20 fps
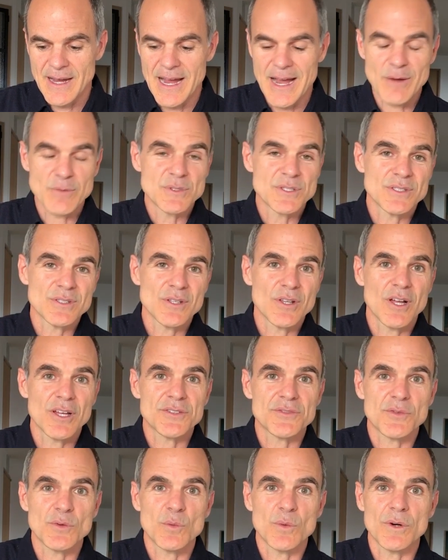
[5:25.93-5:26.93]
I was at a
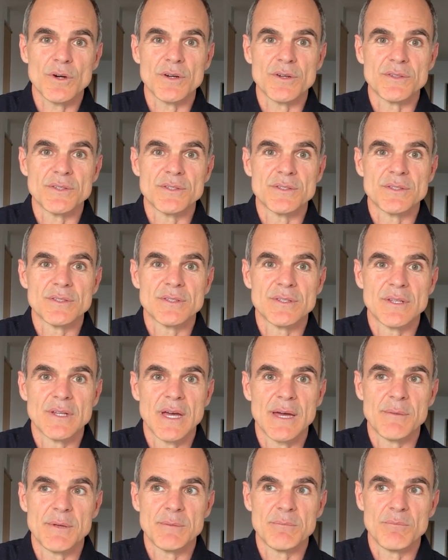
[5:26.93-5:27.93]
loss for words.
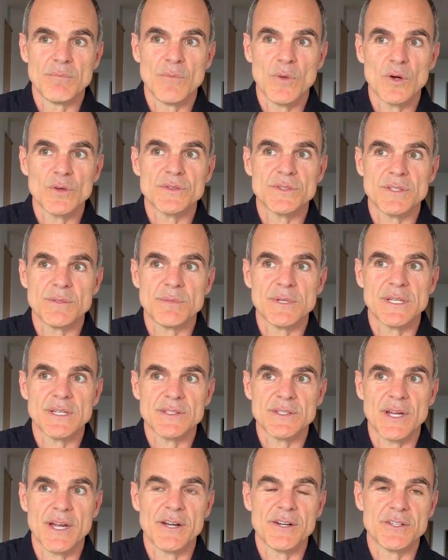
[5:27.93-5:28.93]
I mean, mostly
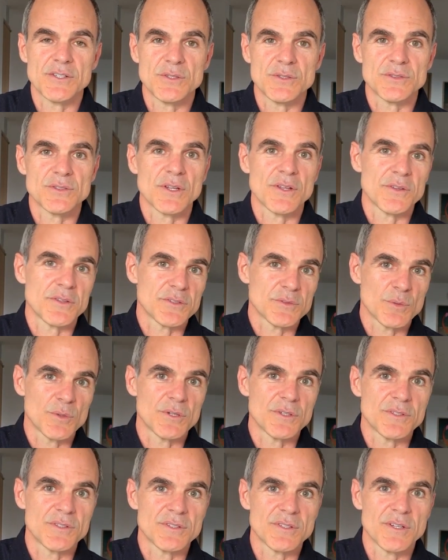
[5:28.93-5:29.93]
because I already used all those
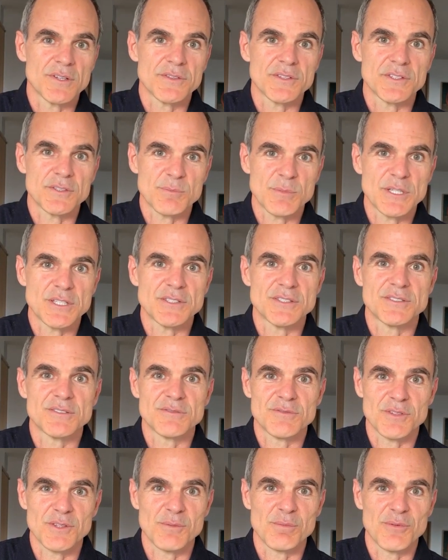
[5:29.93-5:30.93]
words on the speech
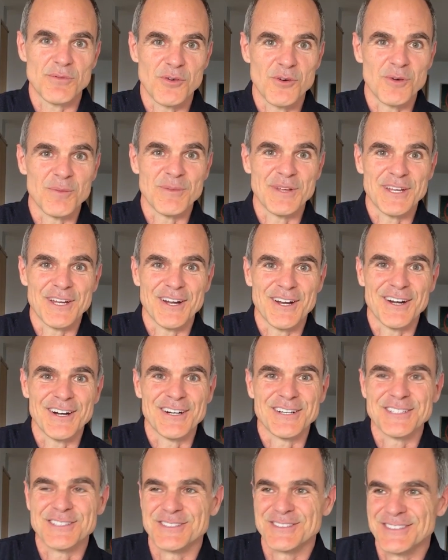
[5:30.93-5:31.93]
for the performing
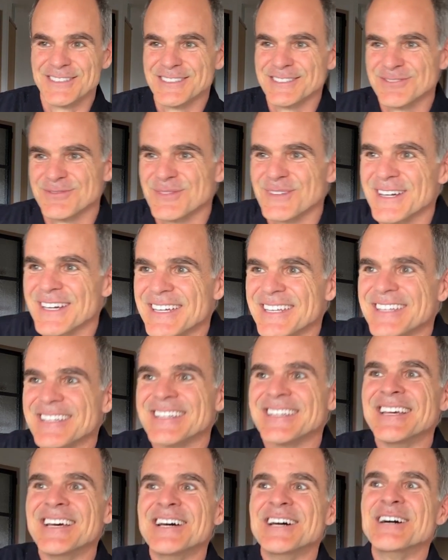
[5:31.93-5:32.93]
artists,
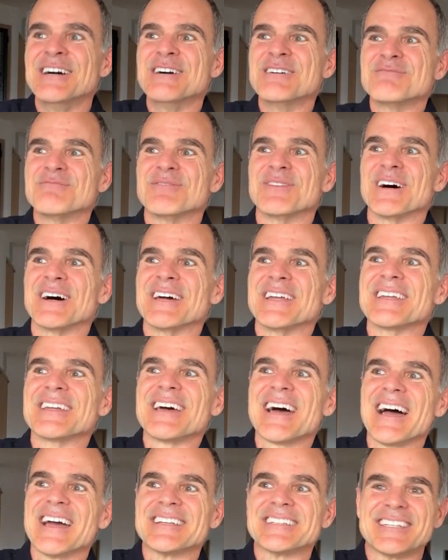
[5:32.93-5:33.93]

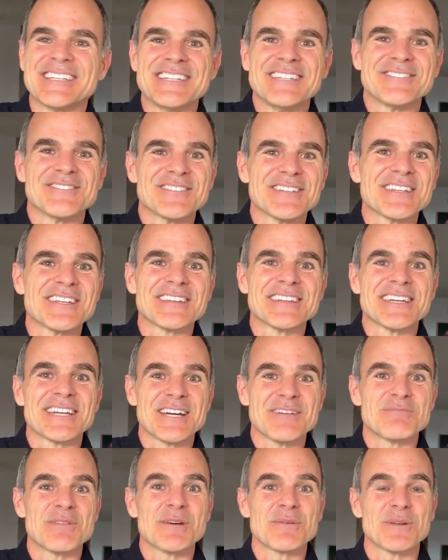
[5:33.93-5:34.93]
but I didn't really think
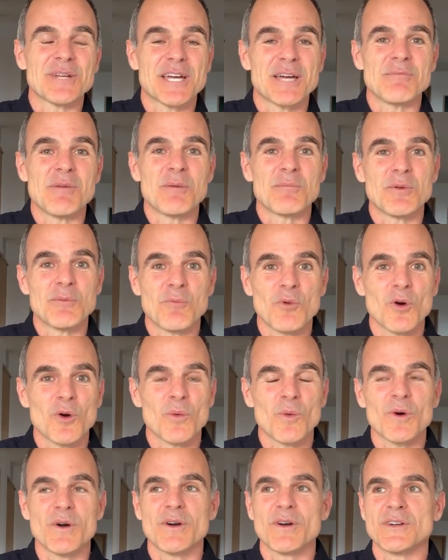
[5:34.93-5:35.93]
I'd be able to come up with more
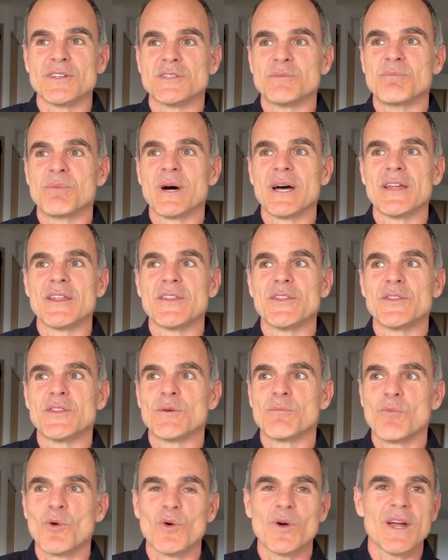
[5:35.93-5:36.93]
words. But
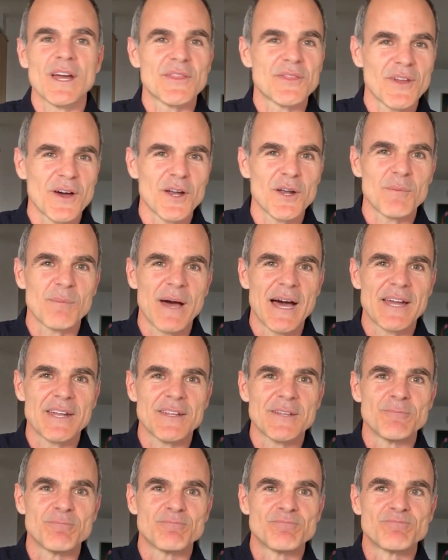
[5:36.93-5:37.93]
the more I thought about
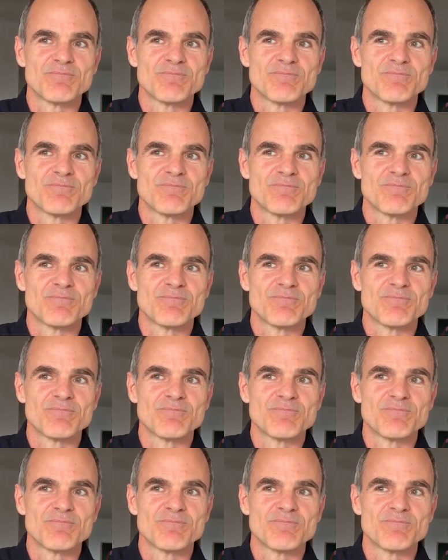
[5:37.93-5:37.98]
it,